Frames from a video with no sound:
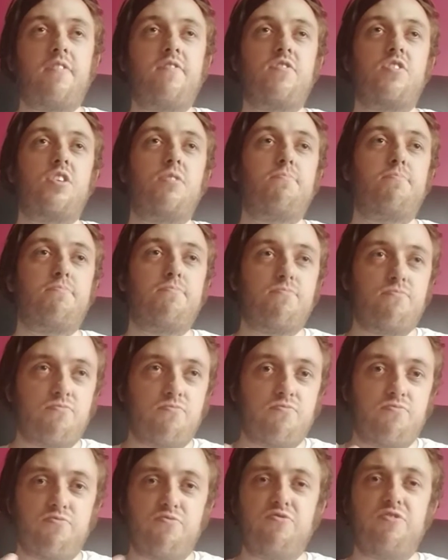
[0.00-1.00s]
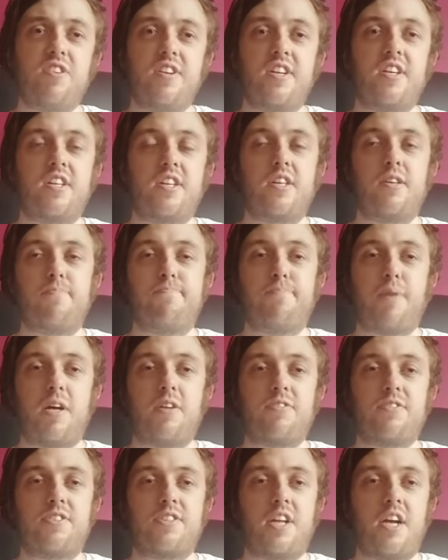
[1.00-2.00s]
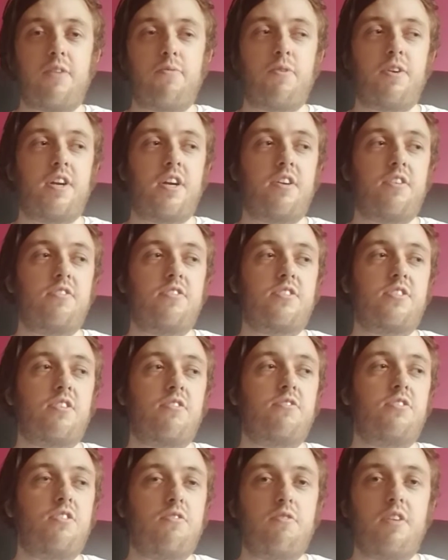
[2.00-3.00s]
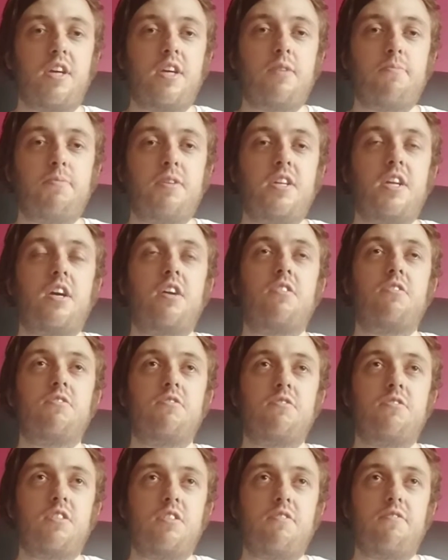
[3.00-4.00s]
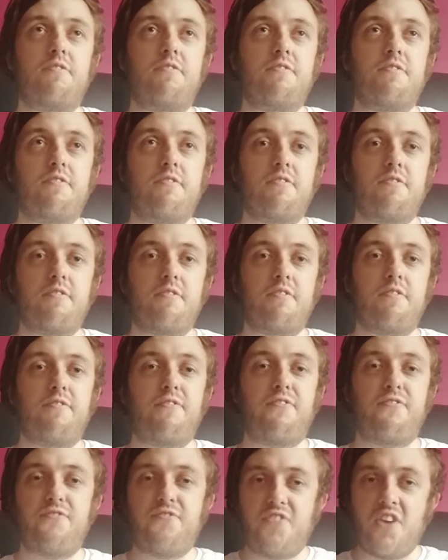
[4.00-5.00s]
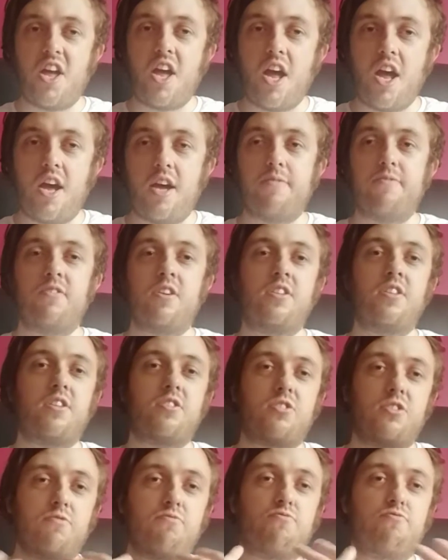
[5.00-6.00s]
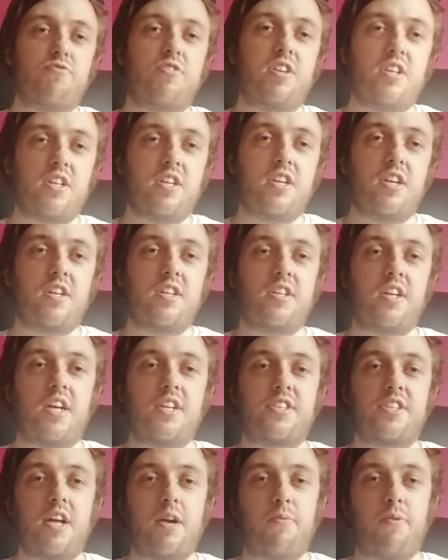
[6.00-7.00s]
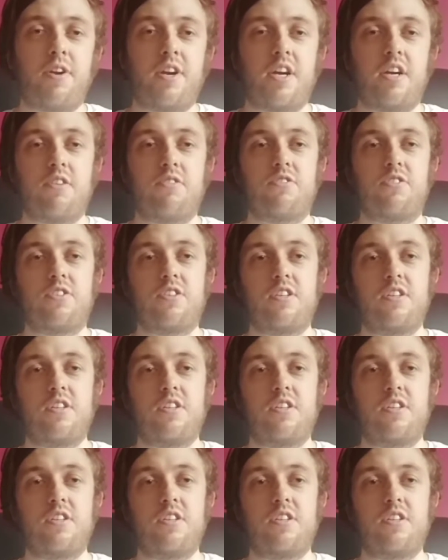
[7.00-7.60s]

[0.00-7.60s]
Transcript: She really belts that one out. So, do you hear me now? Do you fear? And then she really lets that one out.